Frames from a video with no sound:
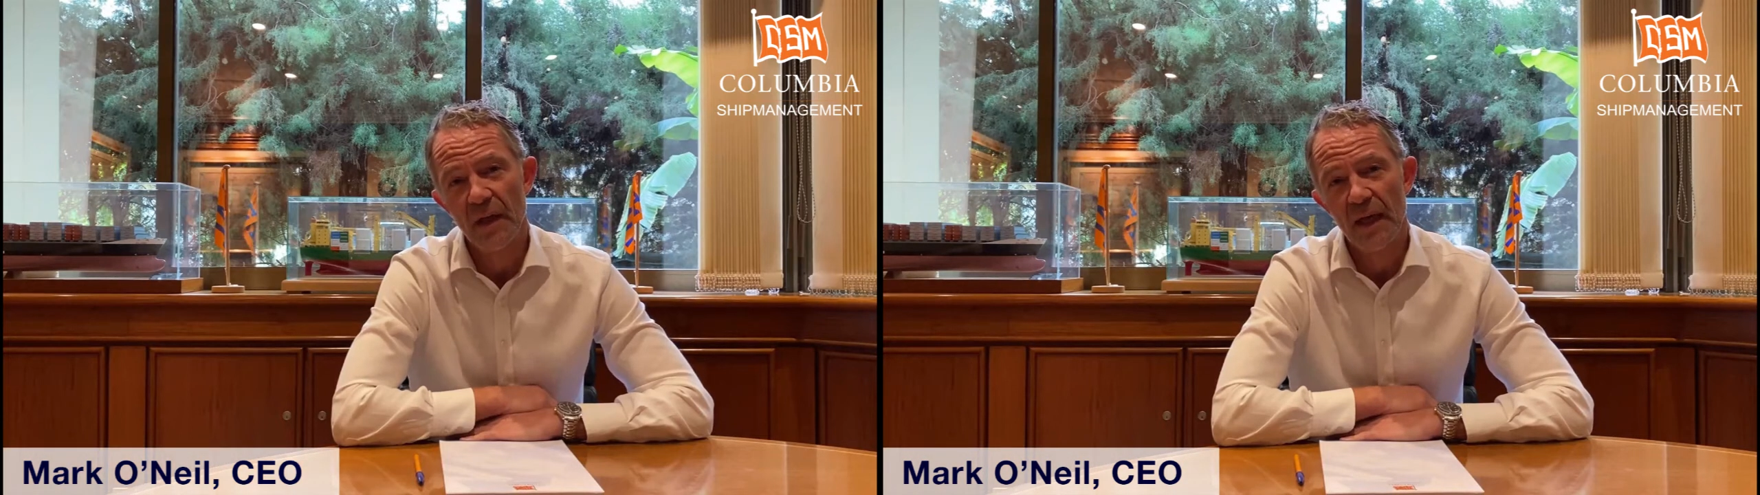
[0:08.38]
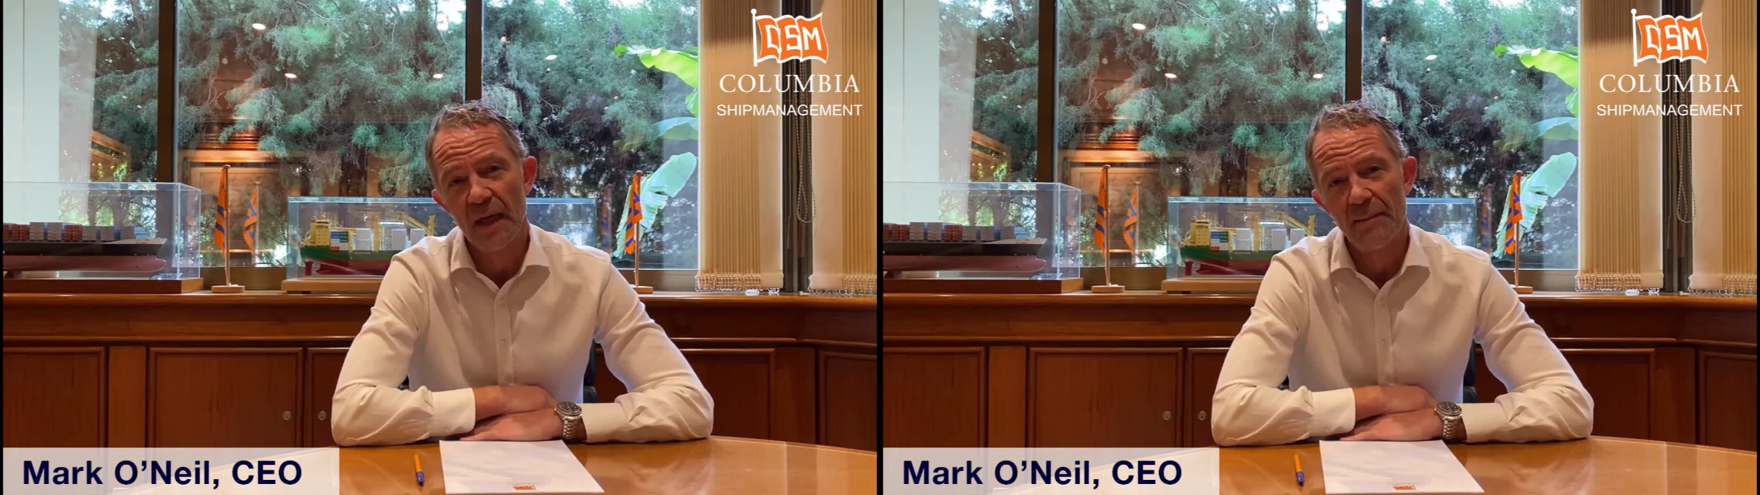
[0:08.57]

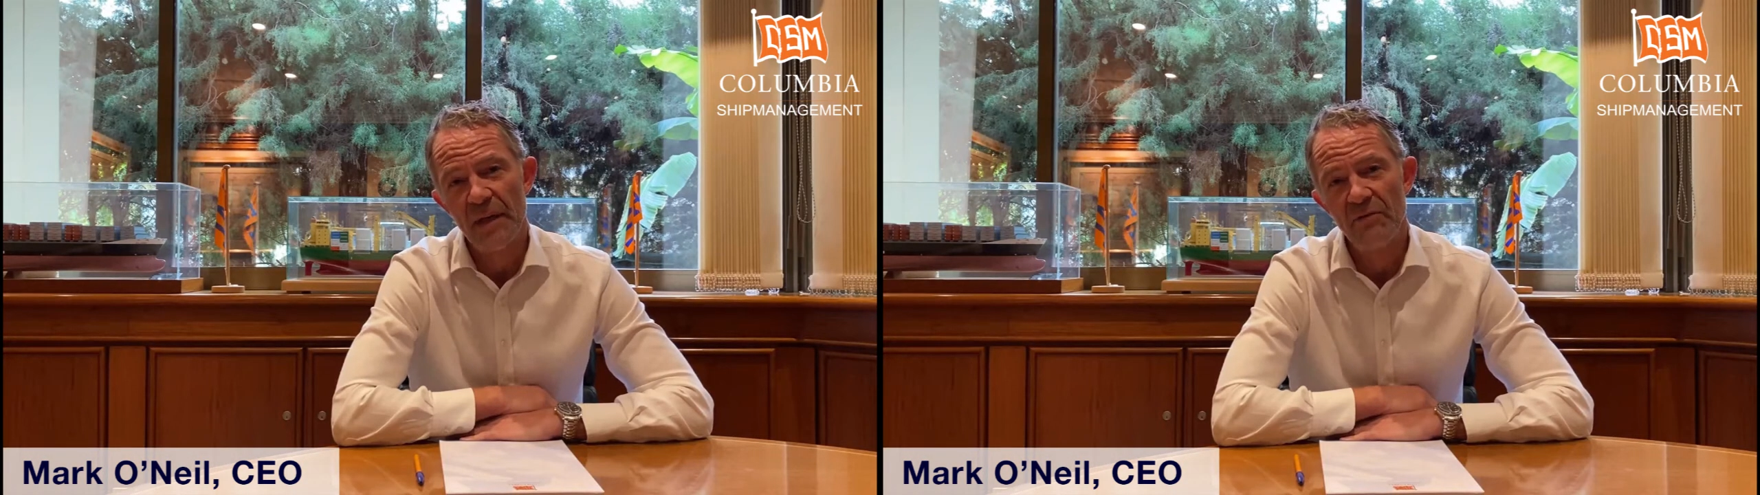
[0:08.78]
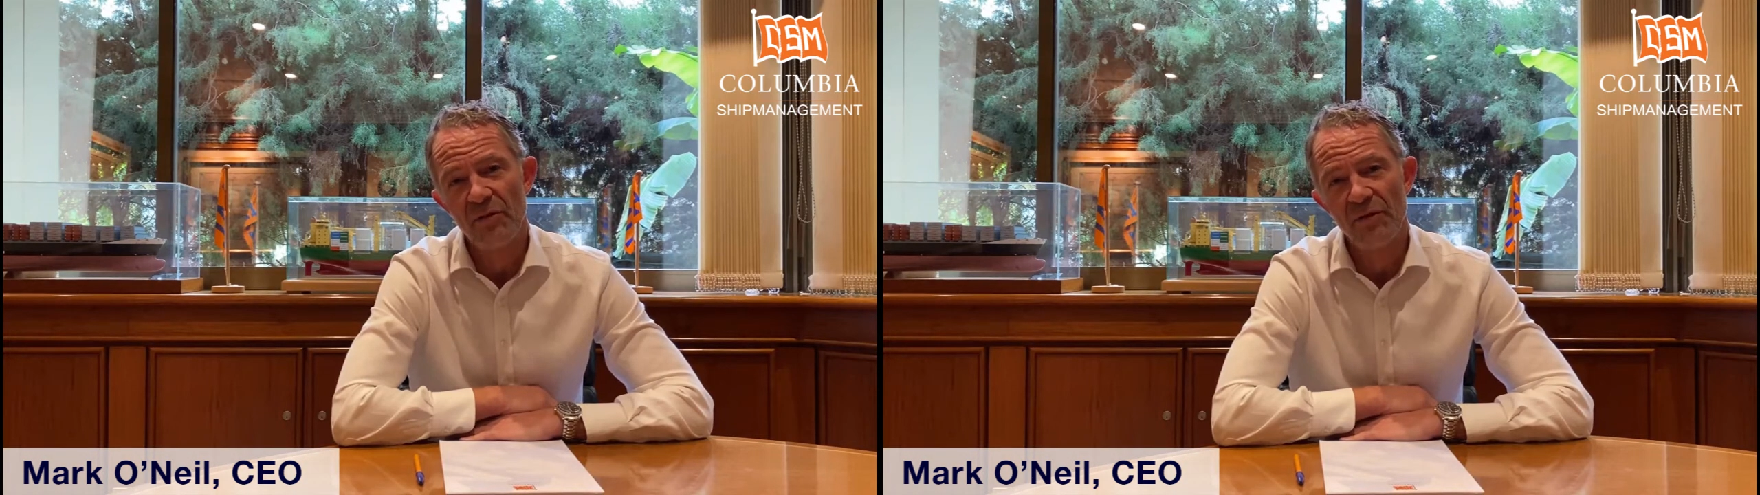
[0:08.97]
And I
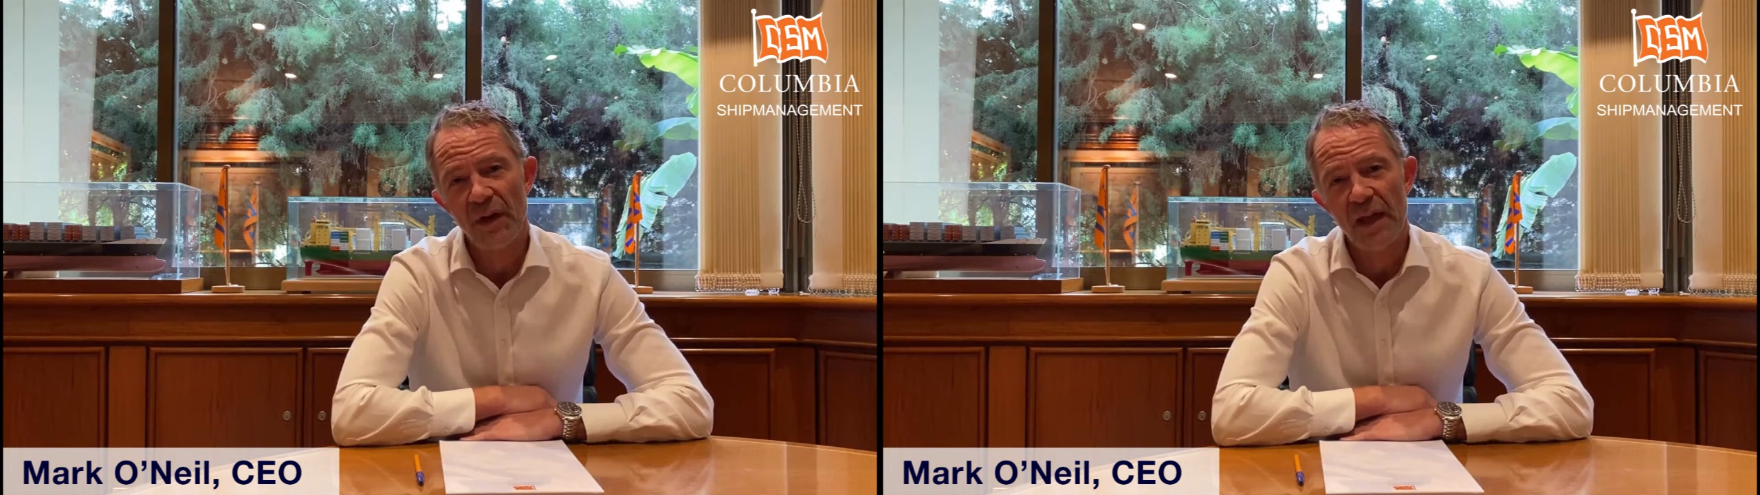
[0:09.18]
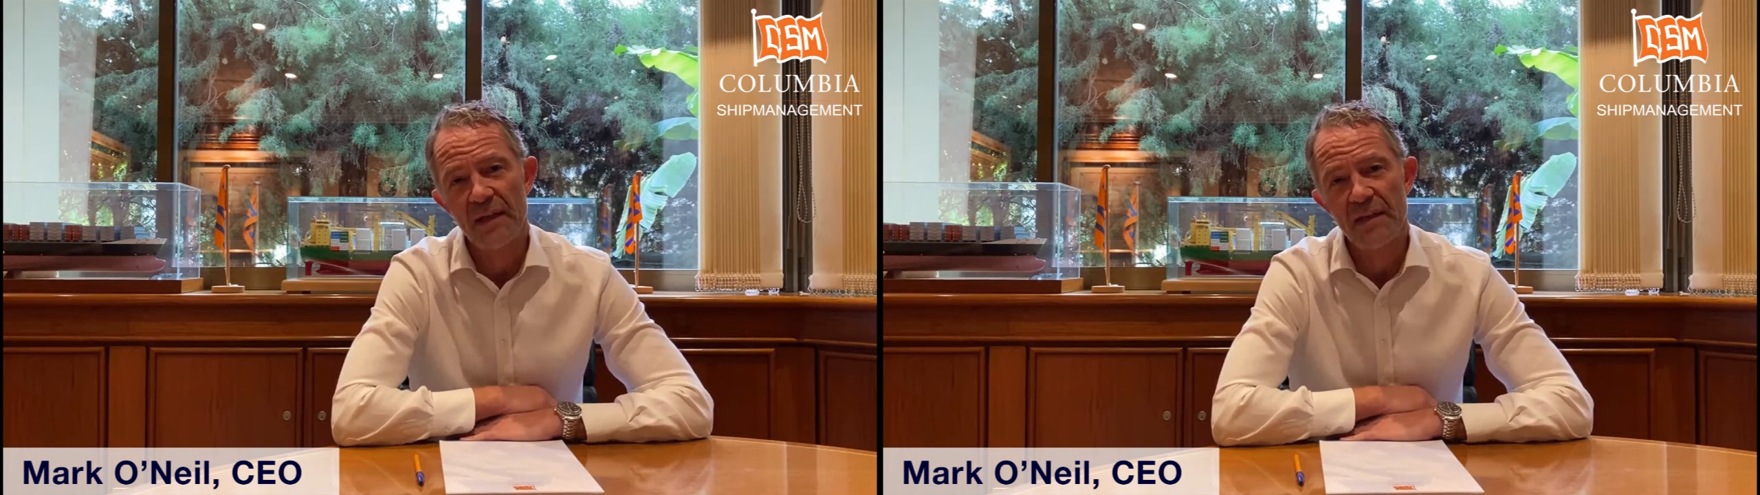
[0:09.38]
mean
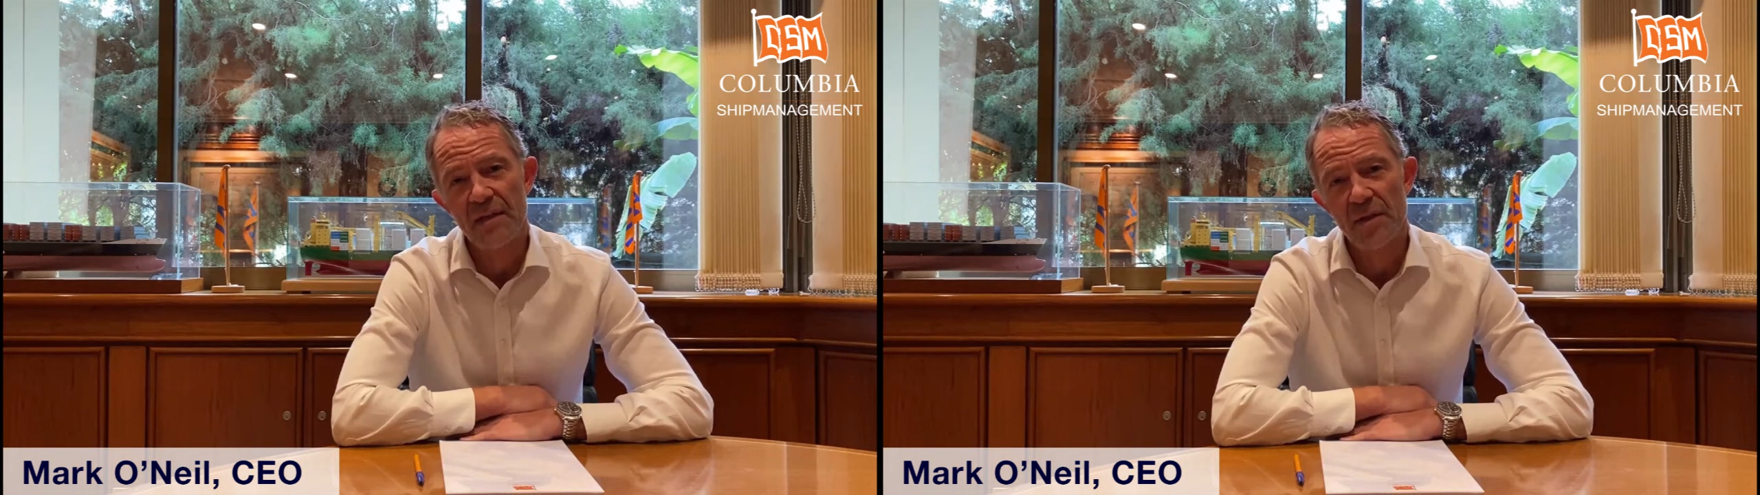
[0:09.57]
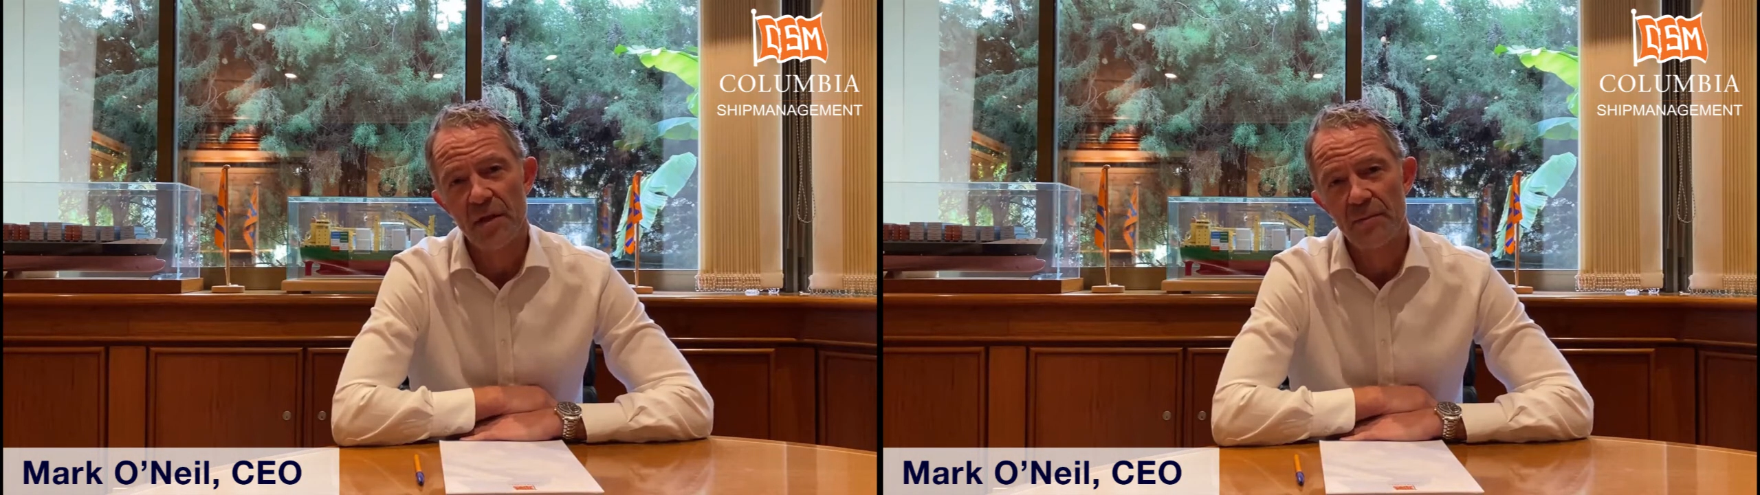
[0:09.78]
reflect in
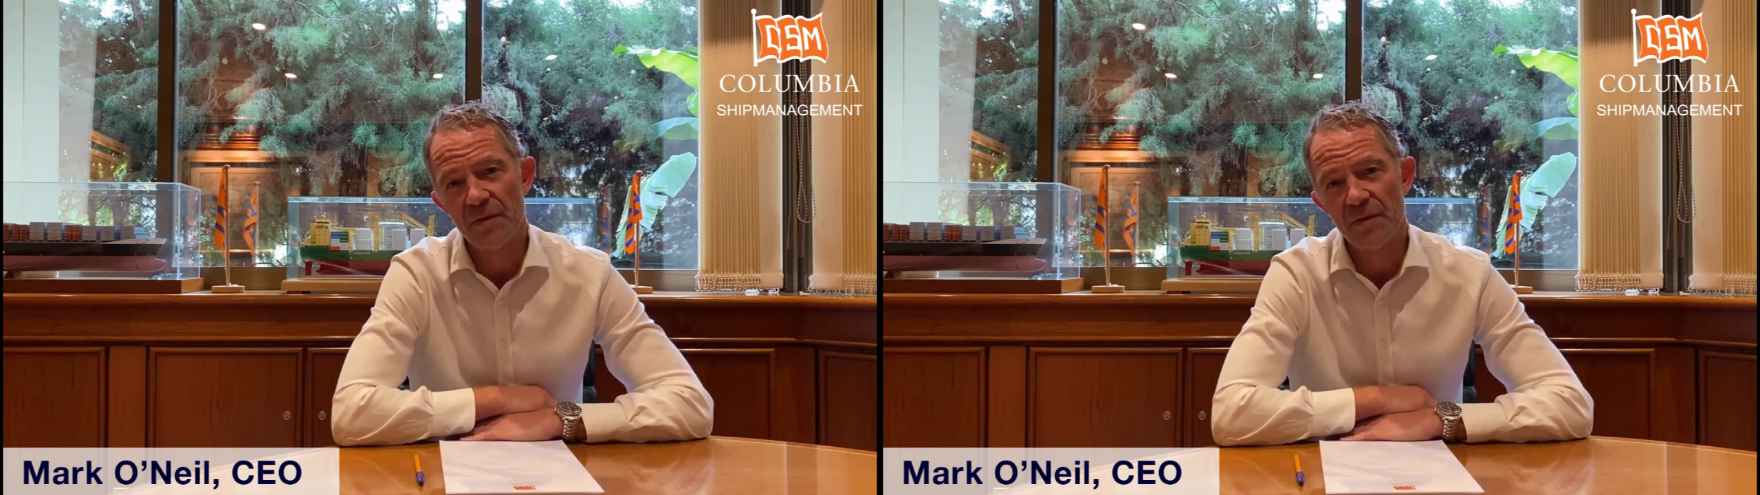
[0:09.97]
terms